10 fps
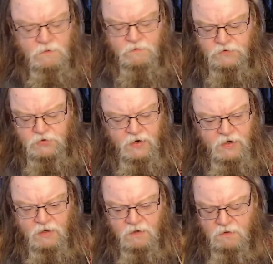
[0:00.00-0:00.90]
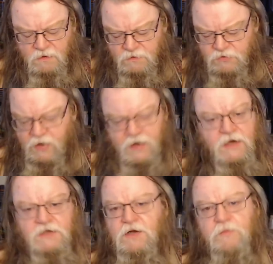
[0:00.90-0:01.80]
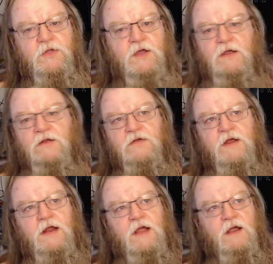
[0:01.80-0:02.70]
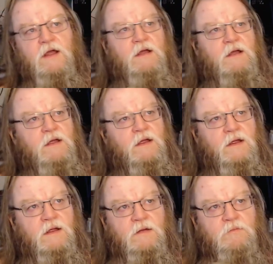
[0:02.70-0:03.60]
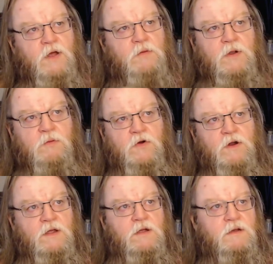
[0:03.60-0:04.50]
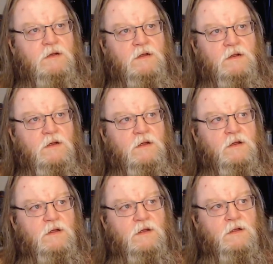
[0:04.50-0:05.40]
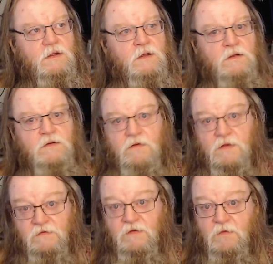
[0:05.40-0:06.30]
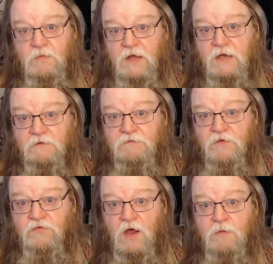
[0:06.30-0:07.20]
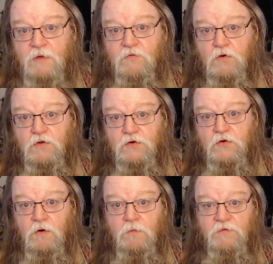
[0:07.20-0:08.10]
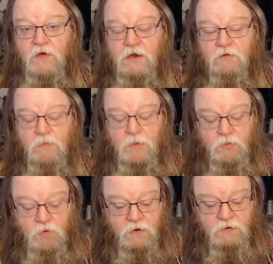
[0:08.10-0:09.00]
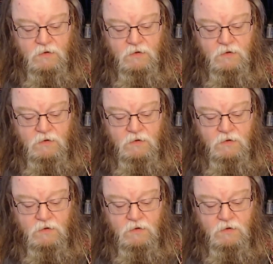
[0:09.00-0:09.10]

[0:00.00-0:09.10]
trading something, trading my memory, because this would be like the 5th time I've heard the term, if I can remember it.